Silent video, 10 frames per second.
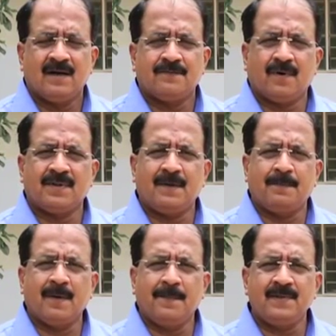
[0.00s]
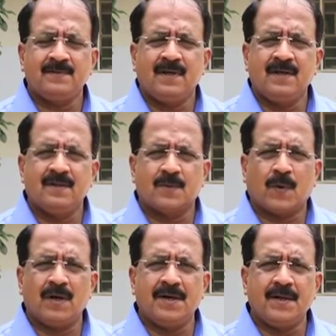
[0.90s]
And for that purpose, in
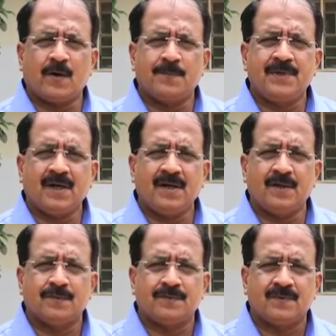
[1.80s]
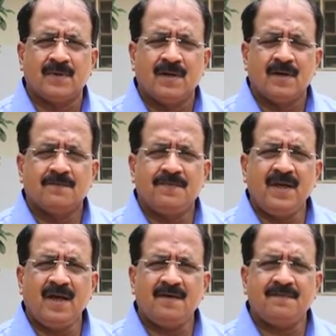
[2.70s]
quality objectives,
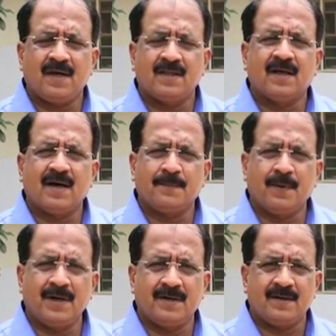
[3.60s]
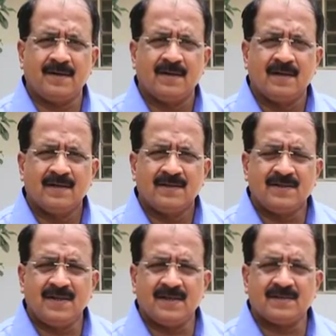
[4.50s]
we have incorporated
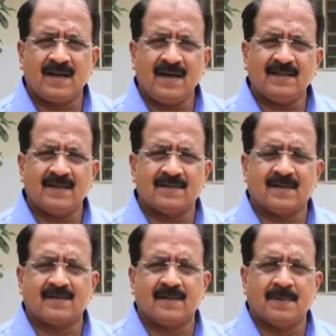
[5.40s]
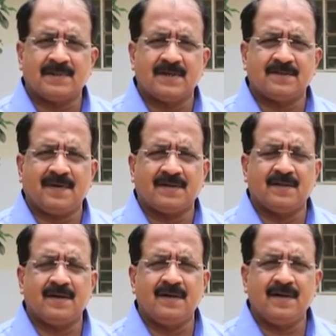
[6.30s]
CSI, that is Customer
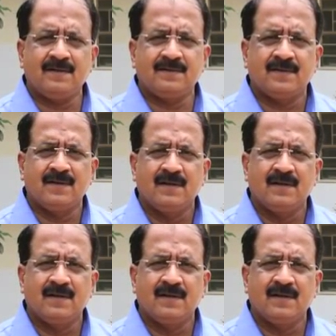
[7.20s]
Satisfaction Index,